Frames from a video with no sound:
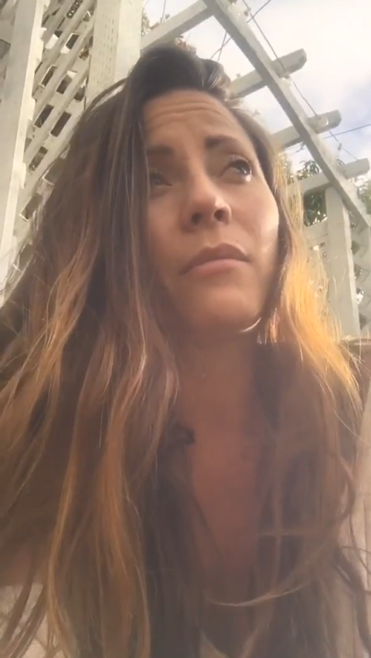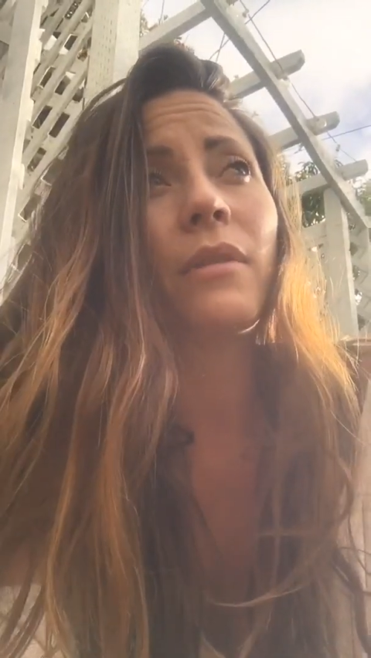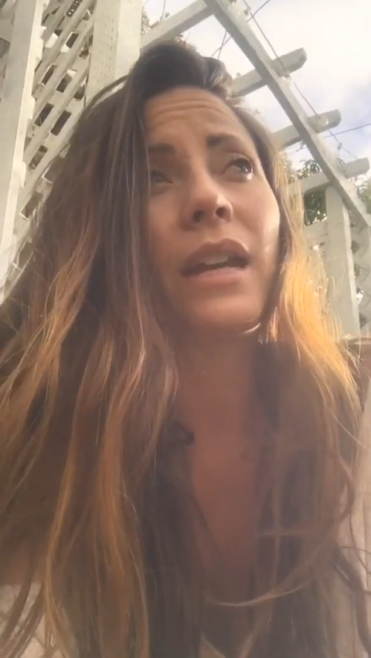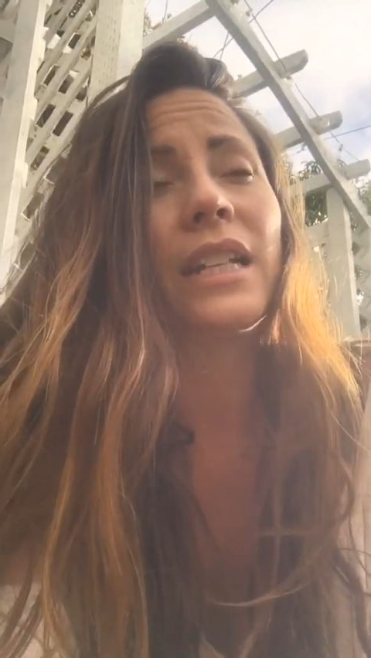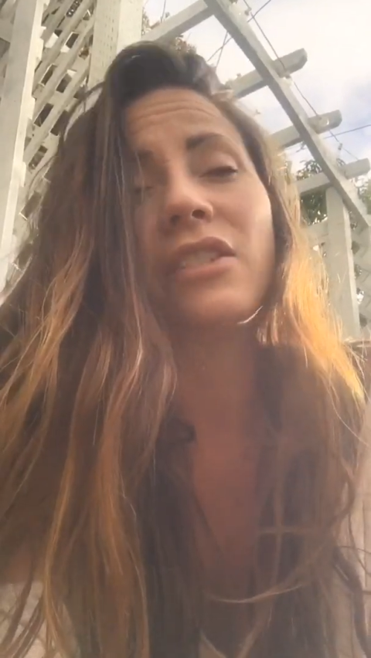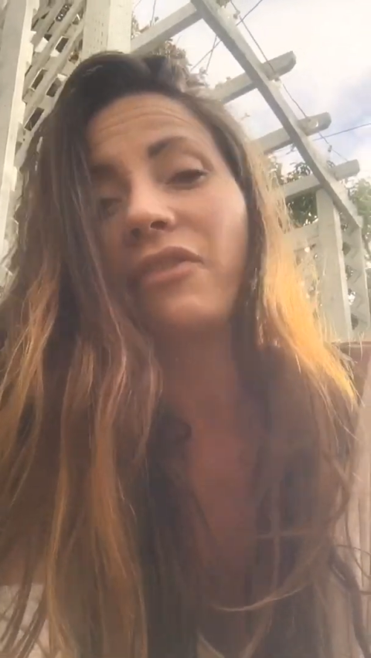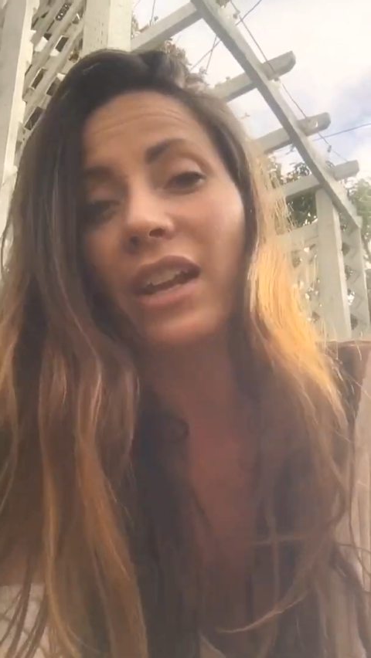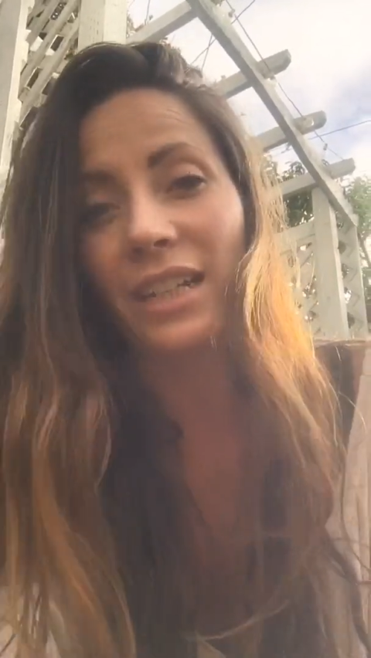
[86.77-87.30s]
as
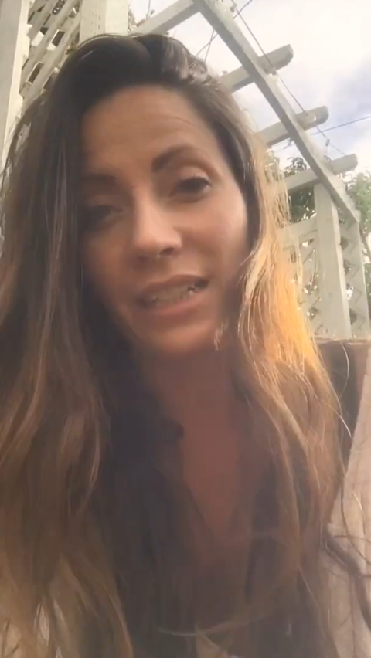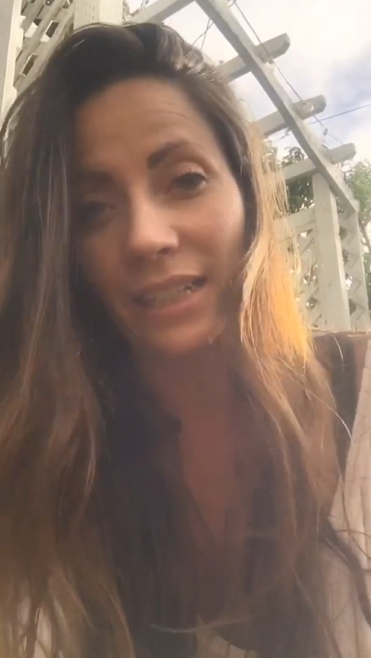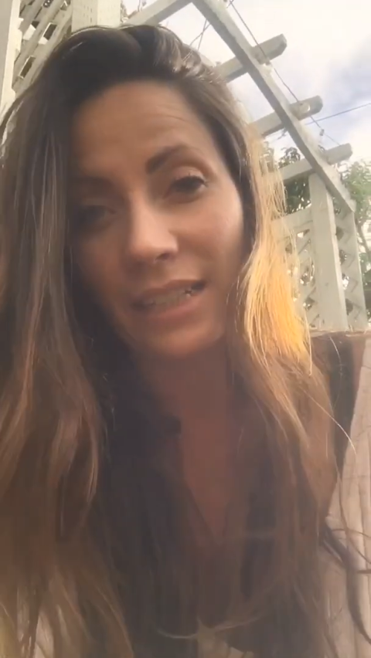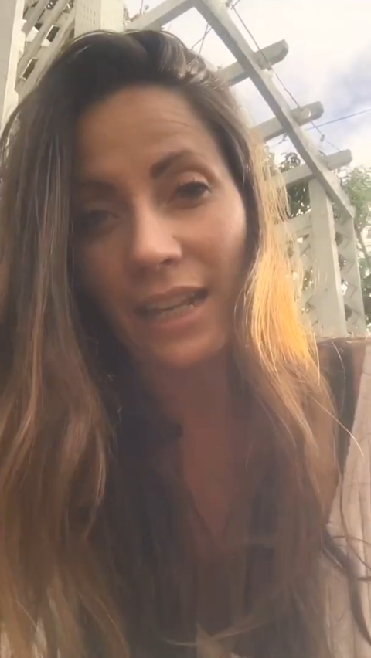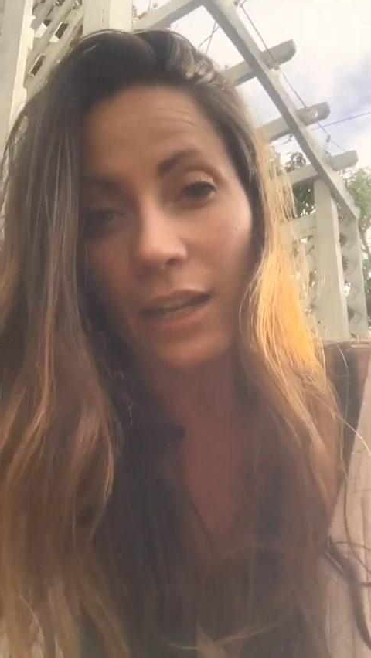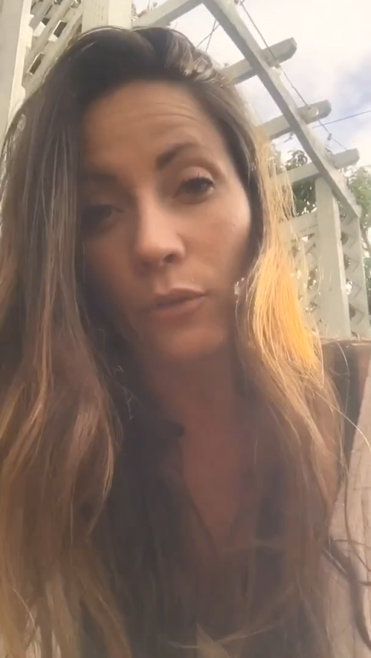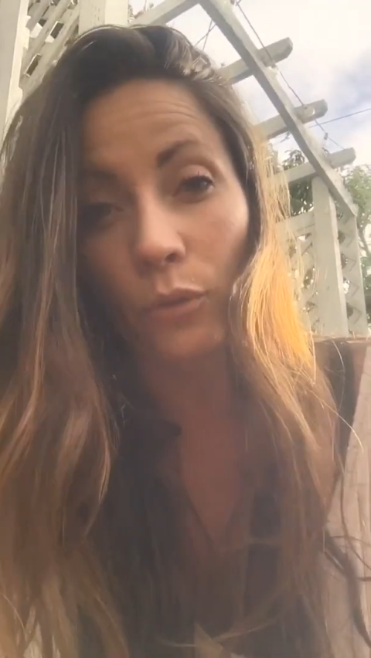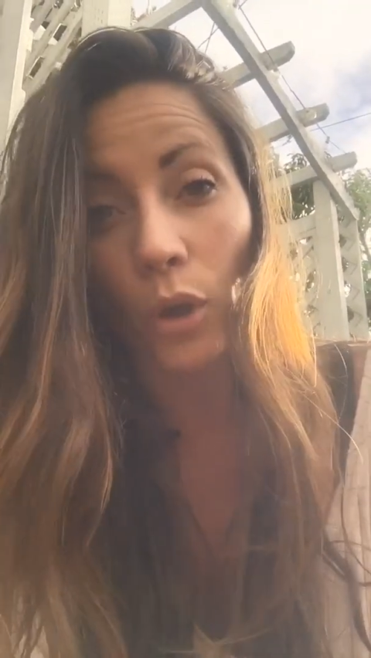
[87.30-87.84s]
fast as
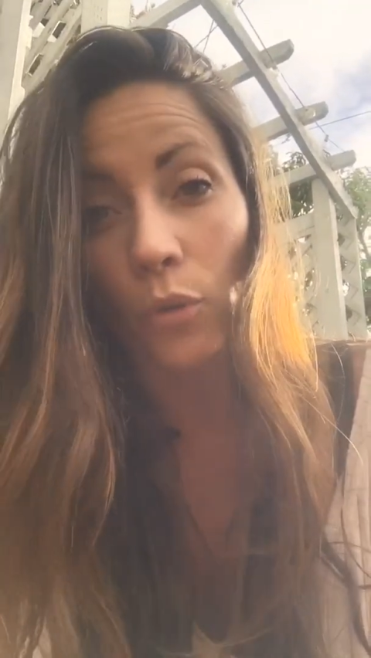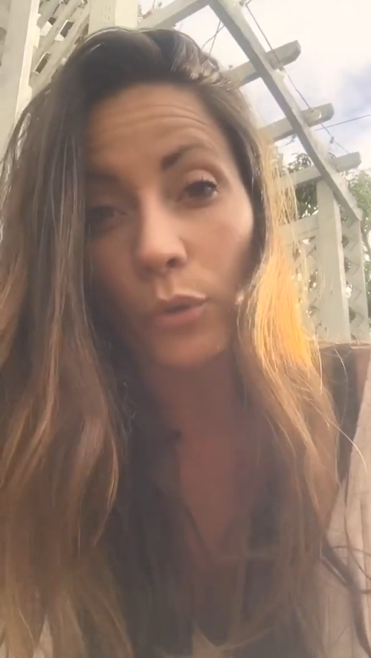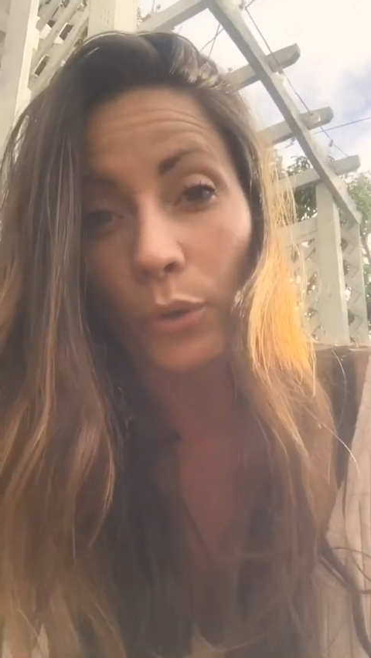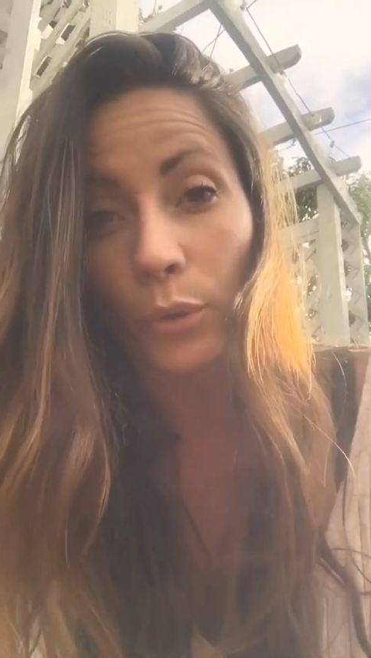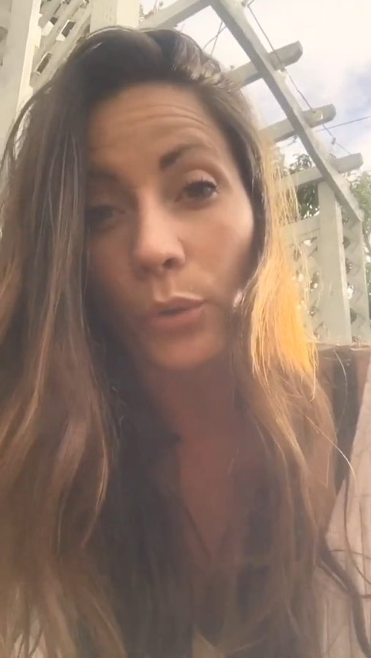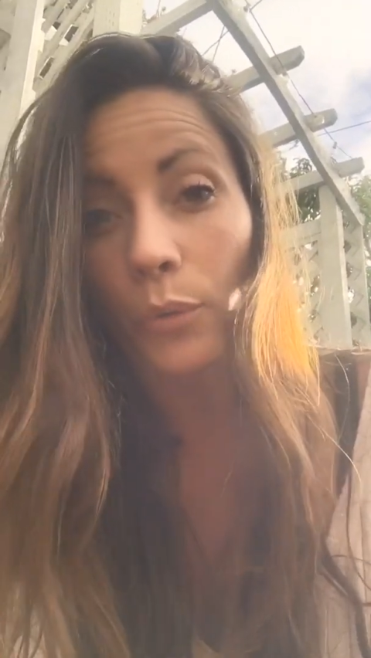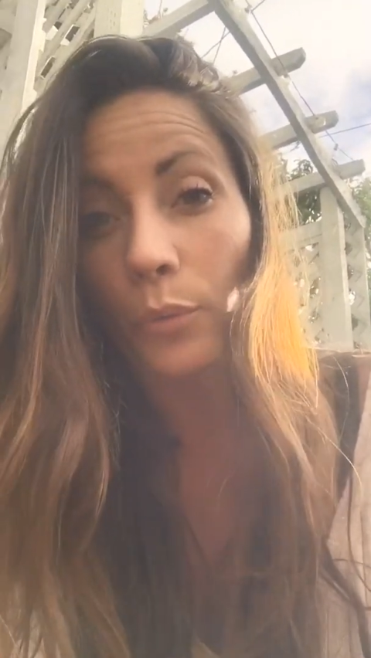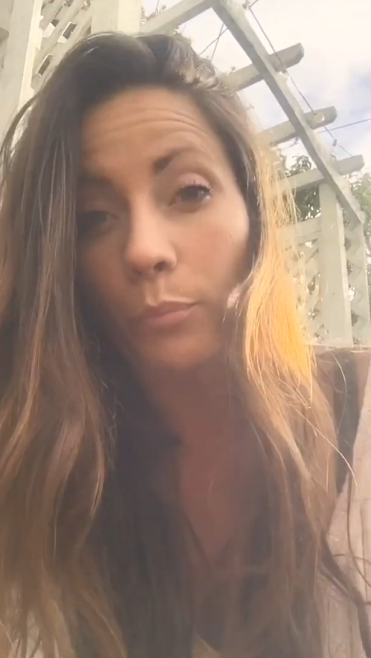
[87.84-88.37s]
they grow new